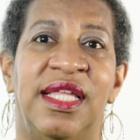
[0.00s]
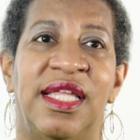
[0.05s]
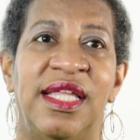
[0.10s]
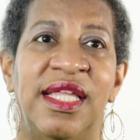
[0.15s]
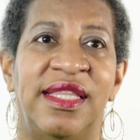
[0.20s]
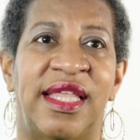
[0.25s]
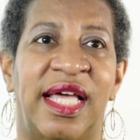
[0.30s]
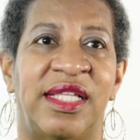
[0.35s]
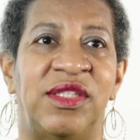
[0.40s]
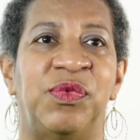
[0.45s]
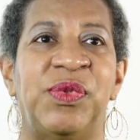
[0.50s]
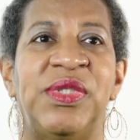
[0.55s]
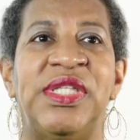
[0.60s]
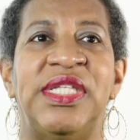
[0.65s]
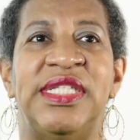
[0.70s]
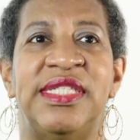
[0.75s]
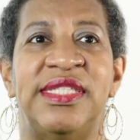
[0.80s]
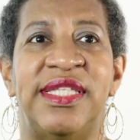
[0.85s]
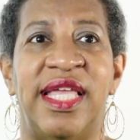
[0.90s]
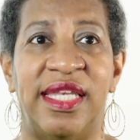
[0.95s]
that's what
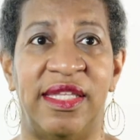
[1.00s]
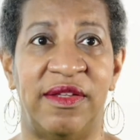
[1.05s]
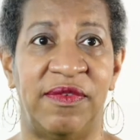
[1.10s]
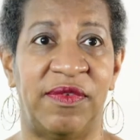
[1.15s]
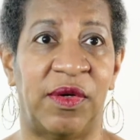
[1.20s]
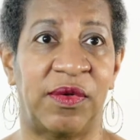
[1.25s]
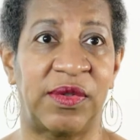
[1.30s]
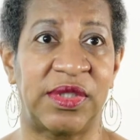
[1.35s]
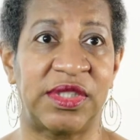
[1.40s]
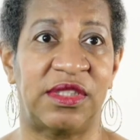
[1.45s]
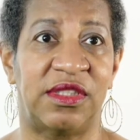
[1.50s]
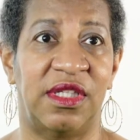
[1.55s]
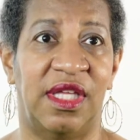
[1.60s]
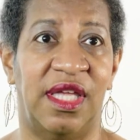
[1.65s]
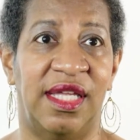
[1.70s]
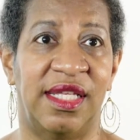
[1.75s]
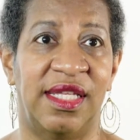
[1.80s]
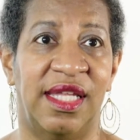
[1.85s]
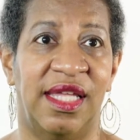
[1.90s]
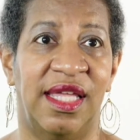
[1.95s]
he said he focused
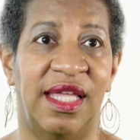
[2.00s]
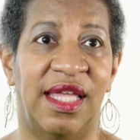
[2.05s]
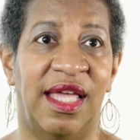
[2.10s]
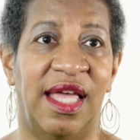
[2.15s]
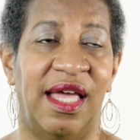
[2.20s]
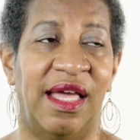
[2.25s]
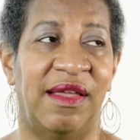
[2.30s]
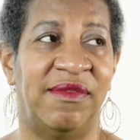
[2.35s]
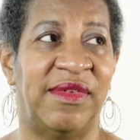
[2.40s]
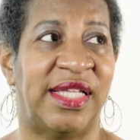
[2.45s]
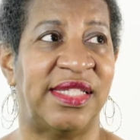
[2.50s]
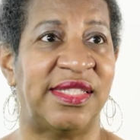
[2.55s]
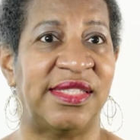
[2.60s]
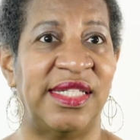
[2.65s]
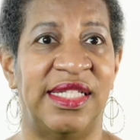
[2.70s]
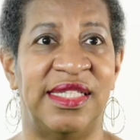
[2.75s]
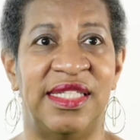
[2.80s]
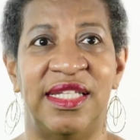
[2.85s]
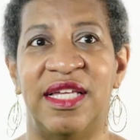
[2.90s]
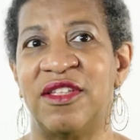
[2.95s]
on. I'm not
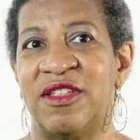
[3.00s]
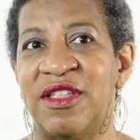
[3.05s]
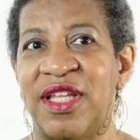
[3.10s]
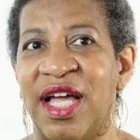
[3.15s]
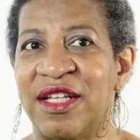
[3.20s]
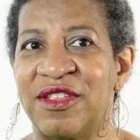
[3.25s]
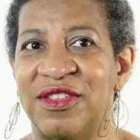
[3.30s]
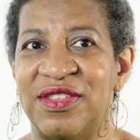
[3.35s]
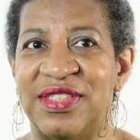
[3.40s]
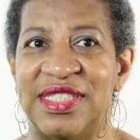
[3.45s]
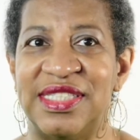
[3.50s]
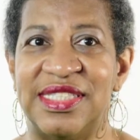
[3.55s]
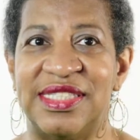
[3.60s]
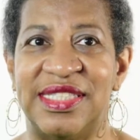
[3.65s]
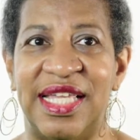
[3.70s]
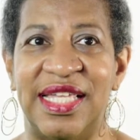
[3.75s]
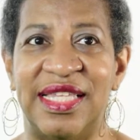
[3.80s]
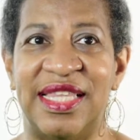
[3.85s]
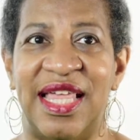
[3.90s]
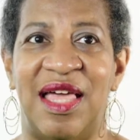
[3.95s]
saying the other doctors didn't
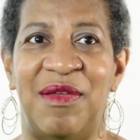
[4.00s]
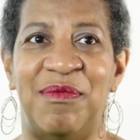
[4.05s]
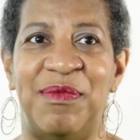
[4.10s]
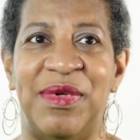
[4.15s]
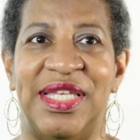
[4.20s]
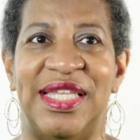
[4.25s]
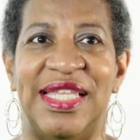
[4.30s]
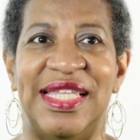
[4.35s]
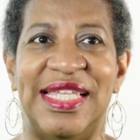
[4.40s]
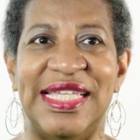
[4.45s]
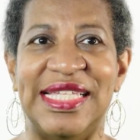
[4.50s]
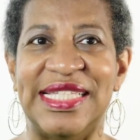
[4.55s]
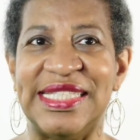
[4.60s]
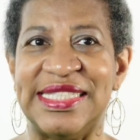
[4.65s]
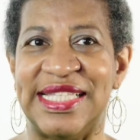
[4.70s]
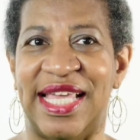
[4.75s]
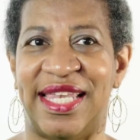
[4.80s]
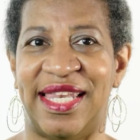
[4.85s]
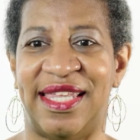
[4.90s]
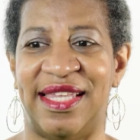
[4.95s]
say that, but he
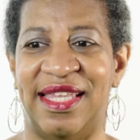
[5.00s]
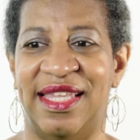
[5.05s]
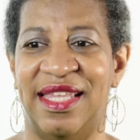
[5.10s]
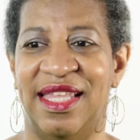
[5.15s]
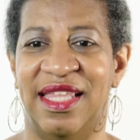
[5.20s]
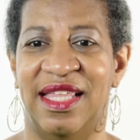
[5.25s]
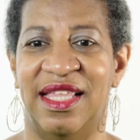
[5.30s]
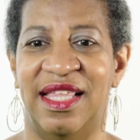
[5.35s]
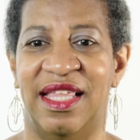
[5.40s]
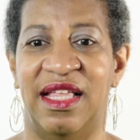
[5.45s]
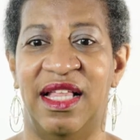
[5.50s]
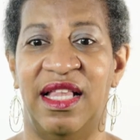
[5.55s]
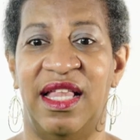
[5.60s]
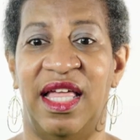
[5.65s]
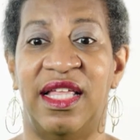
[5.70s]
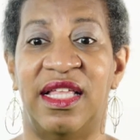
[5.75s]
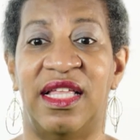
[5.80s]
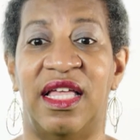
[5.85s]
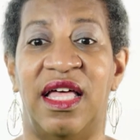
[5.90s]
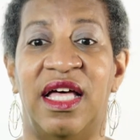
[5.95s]
said it
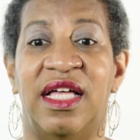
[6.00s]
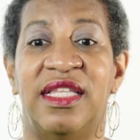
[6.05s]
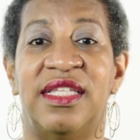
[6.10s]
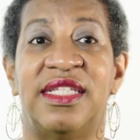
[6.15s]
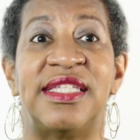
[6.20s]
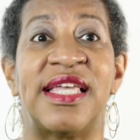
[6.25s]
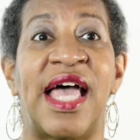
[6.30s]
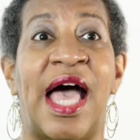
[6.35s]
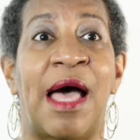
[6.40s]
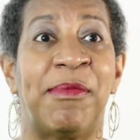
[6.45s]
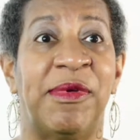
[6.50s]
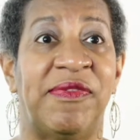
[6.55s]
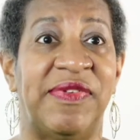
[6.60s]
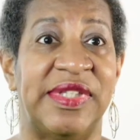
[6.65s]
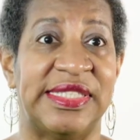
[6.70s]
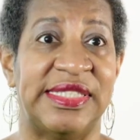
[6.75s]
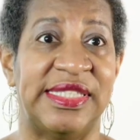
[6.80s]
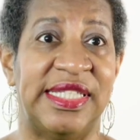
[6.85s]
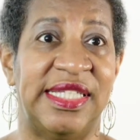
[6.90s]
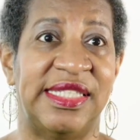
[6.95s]
like on the top of
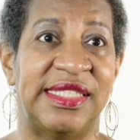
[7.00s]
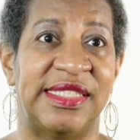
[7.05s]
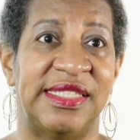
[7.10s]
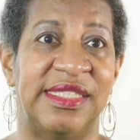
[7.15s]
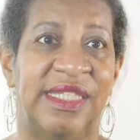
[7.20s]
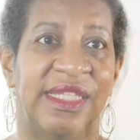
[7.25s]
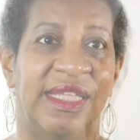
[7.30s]
his list.